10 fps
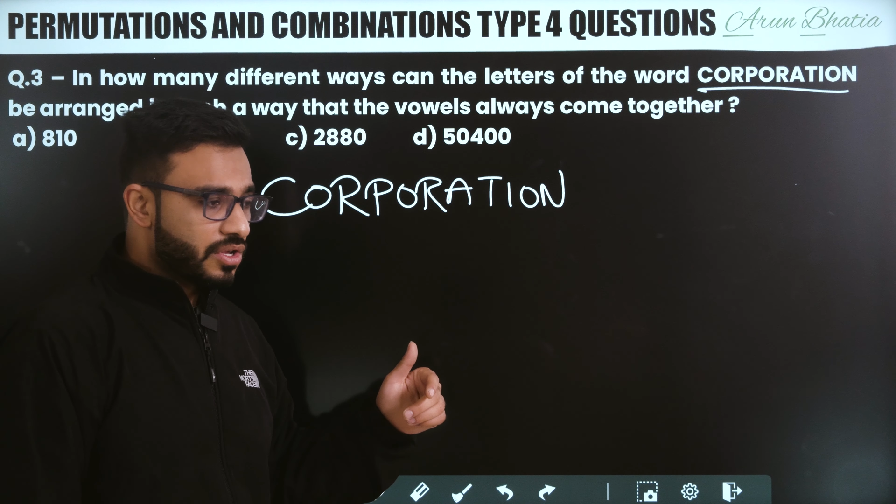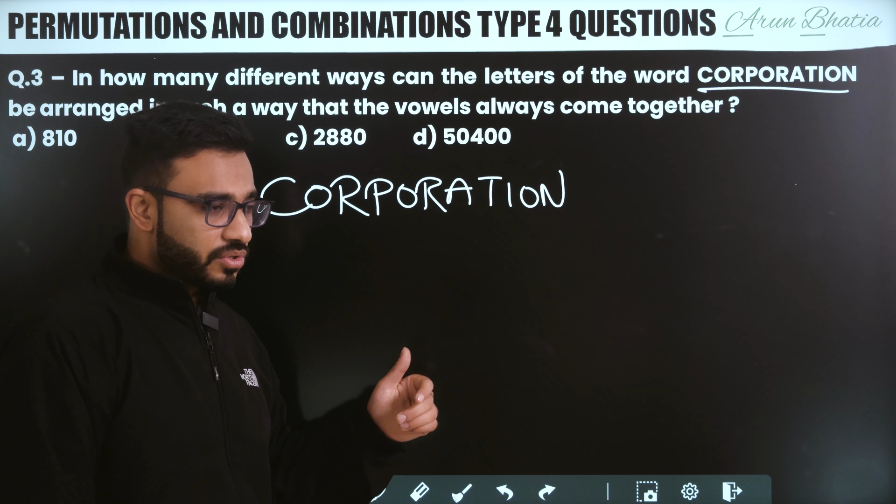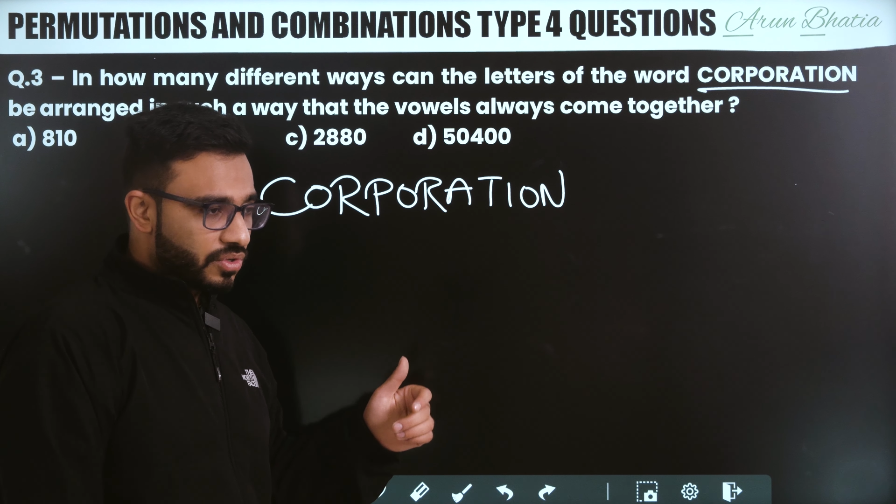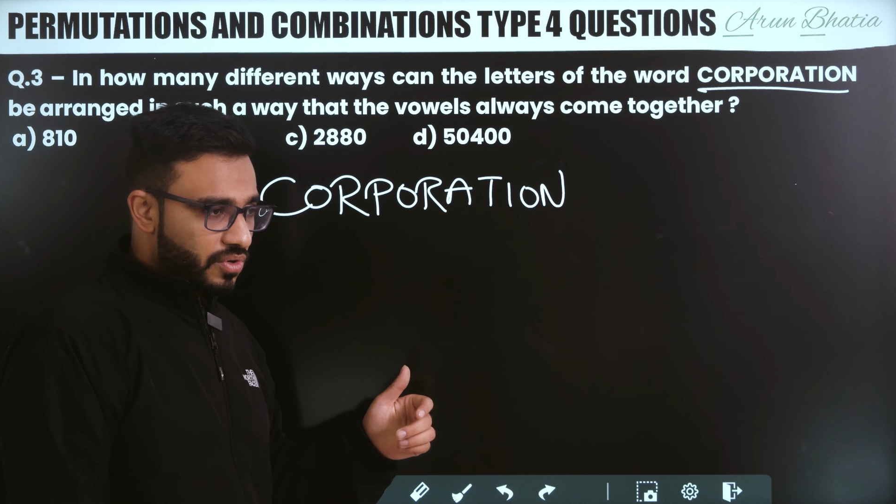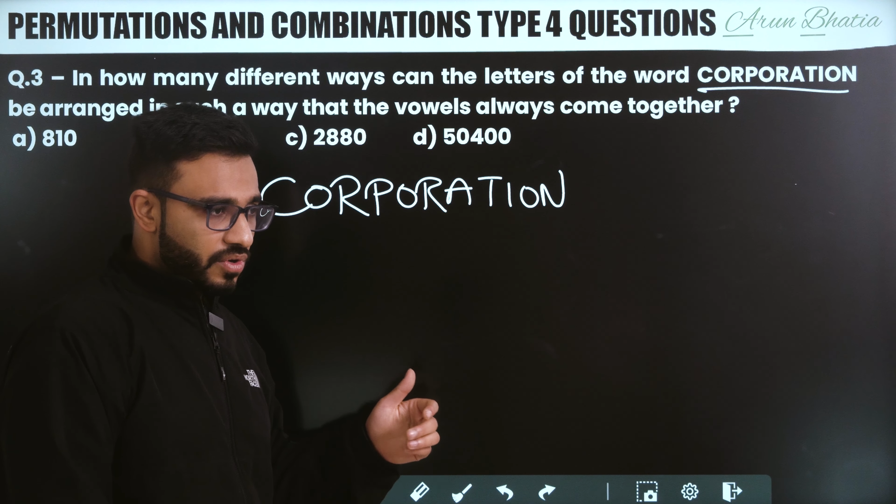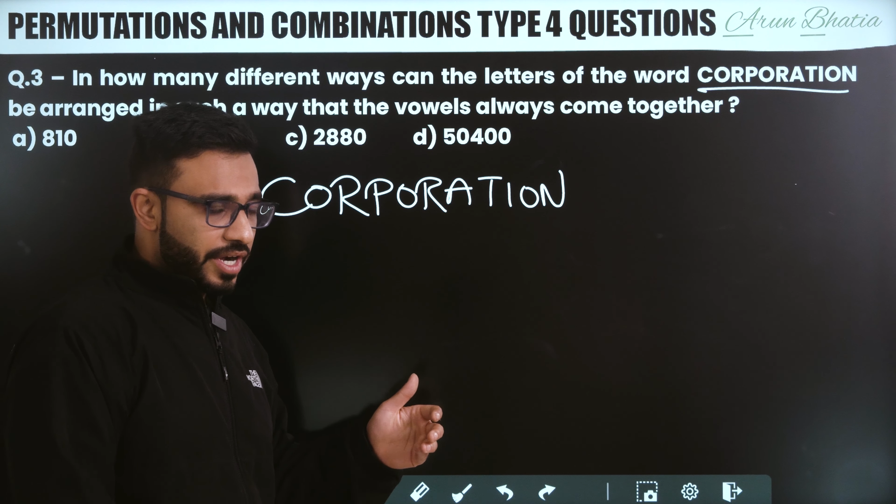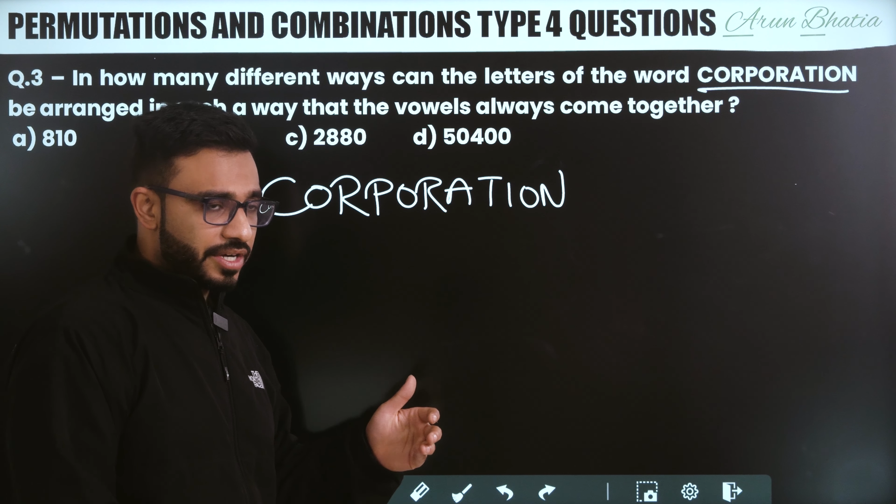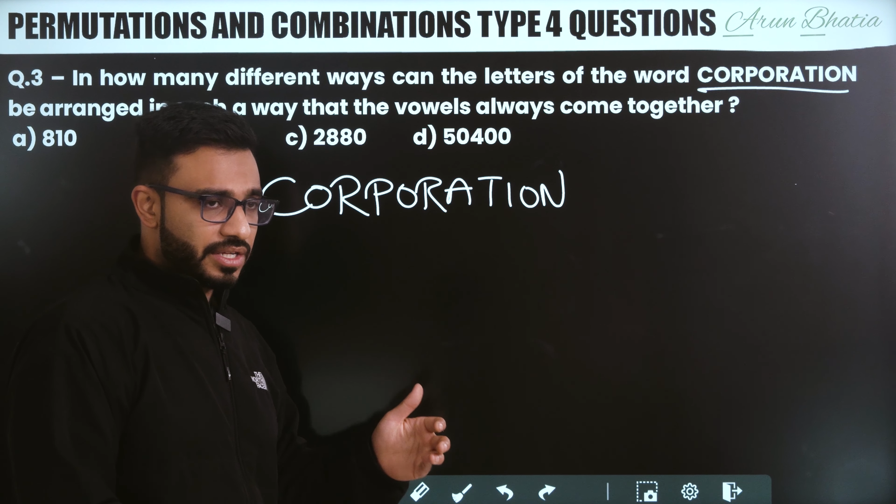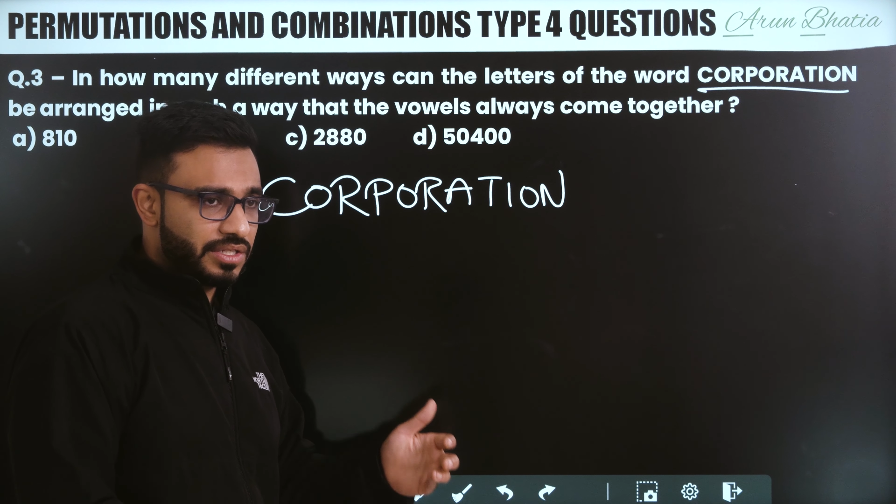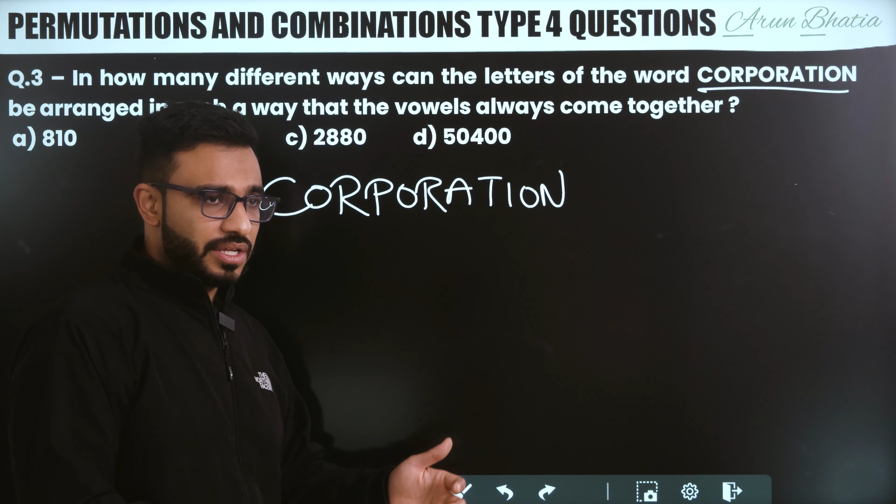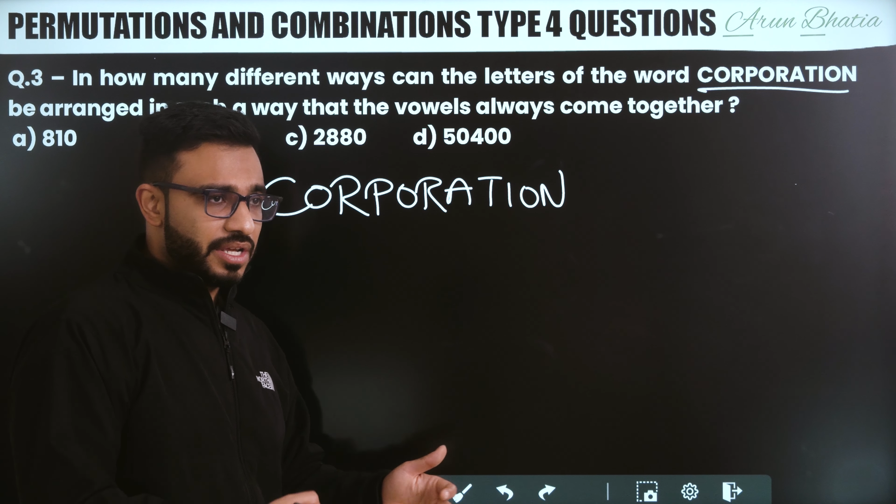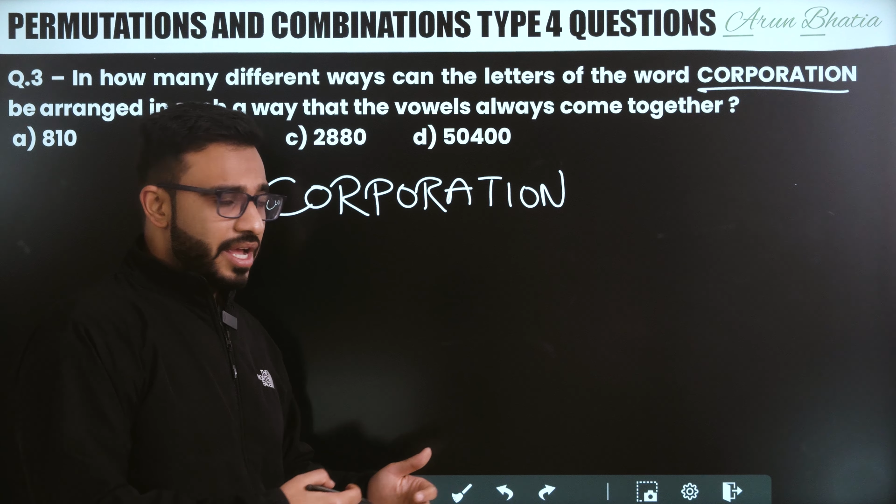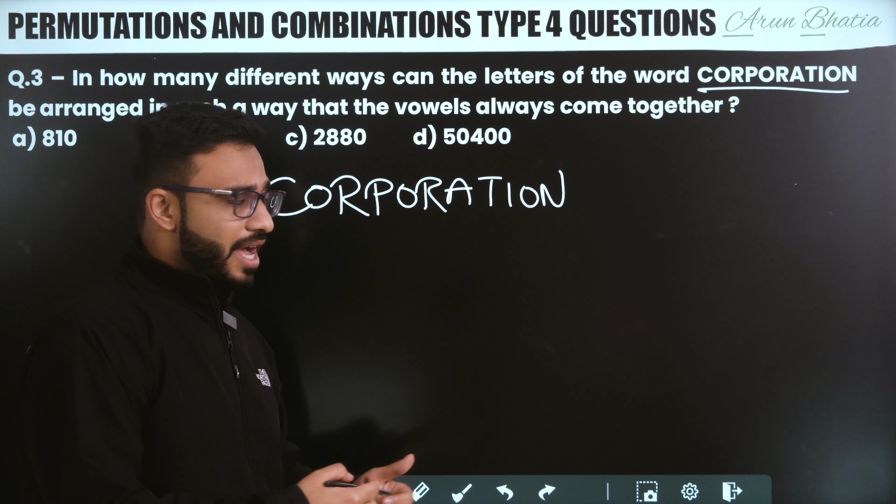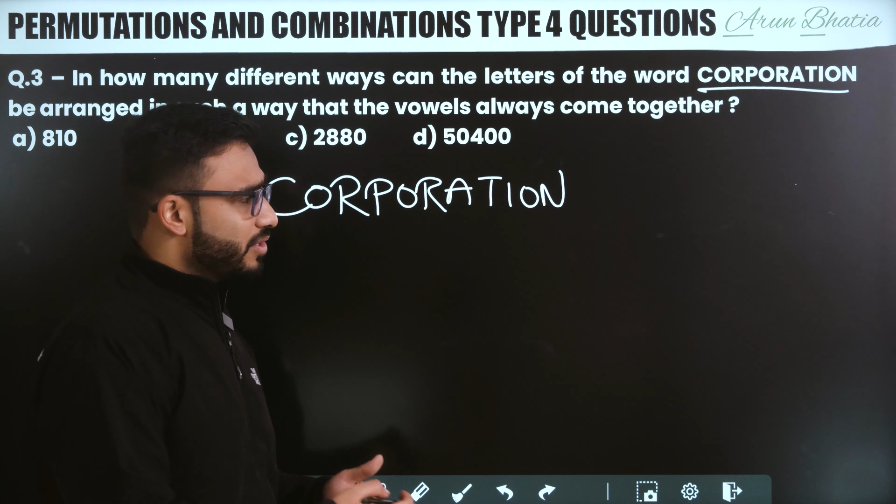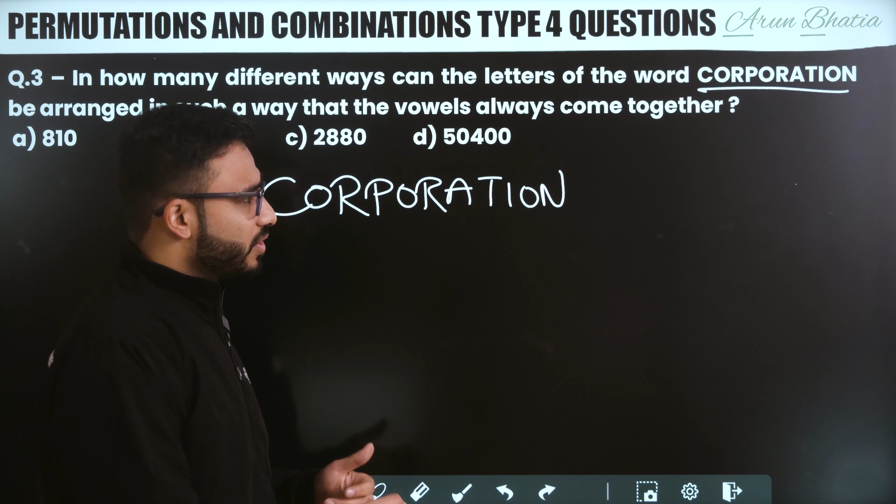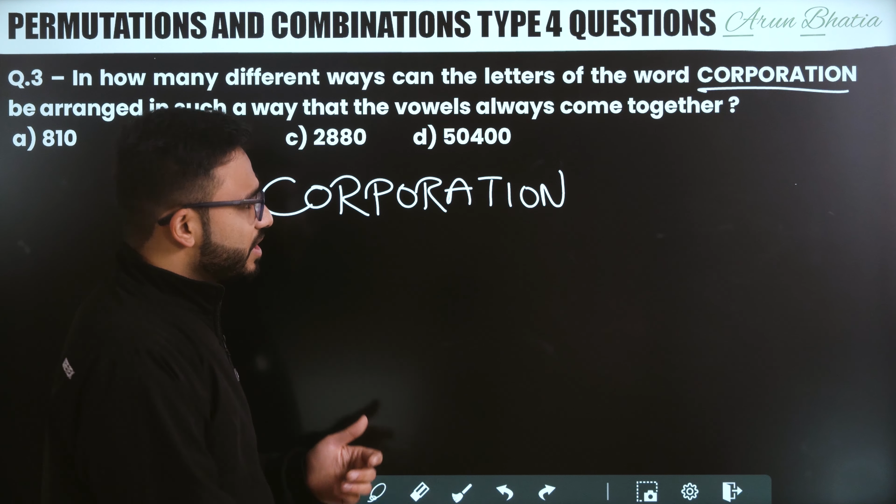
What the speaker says: So it is, as you